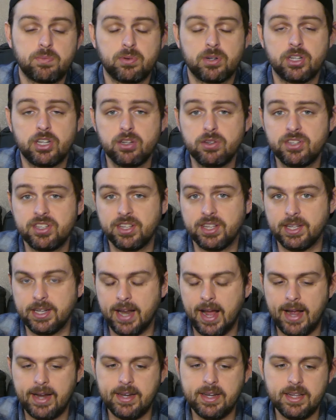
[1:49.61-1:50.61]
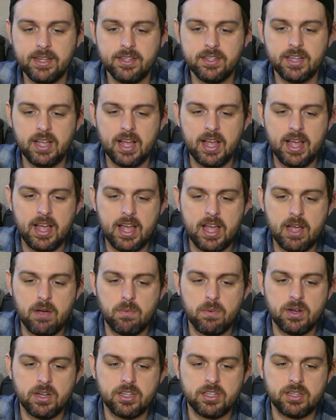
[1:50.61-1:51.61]
produced in the 90s, it
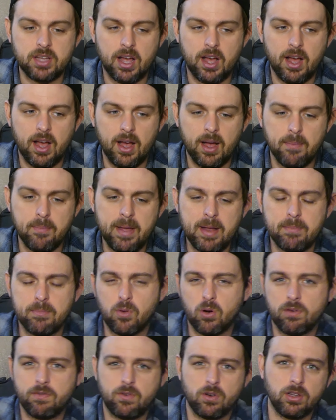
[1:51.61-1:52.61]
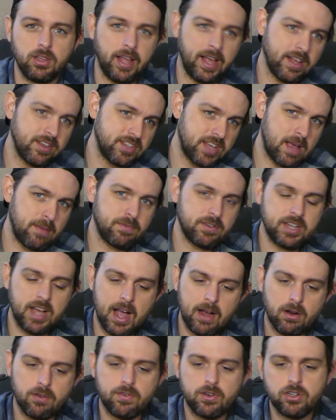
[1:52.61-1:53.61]
was meant more for landscape
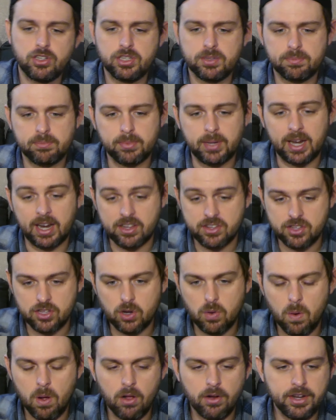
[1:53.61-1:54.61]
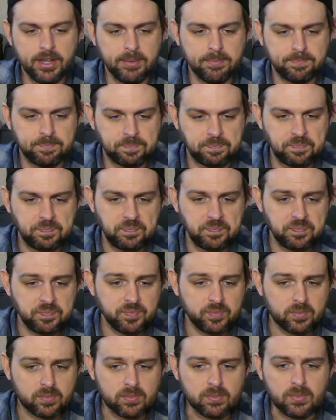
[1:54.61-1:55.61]
photographers because of the quality.
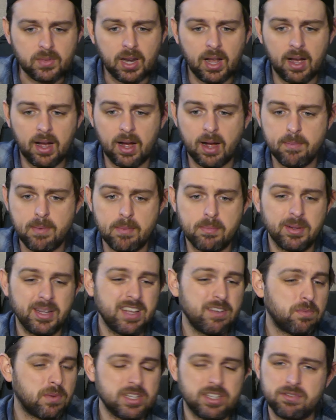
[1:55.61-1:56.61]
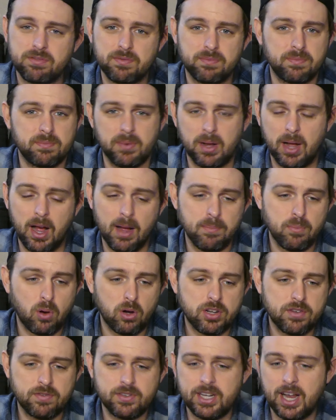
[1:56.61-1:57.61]
I believe once
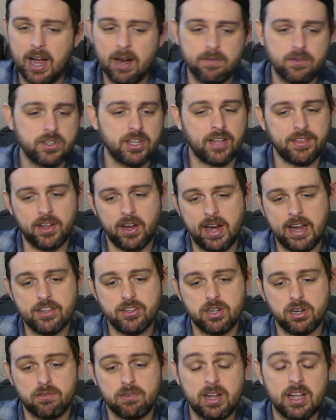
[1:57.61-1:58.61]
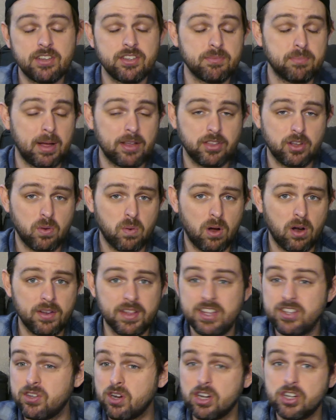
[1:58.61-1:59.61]
portrait photographers got their hands on it and realized about the
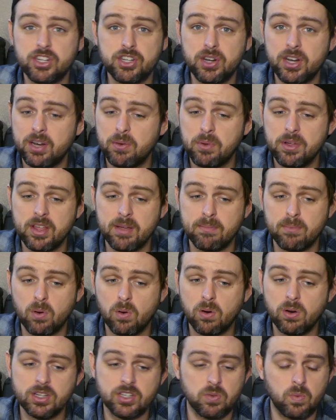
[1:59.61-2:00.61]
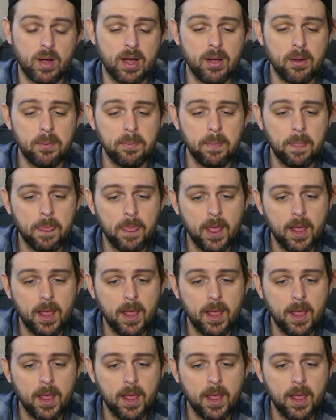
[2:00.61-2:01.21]
quality, they started shooting with it more as well.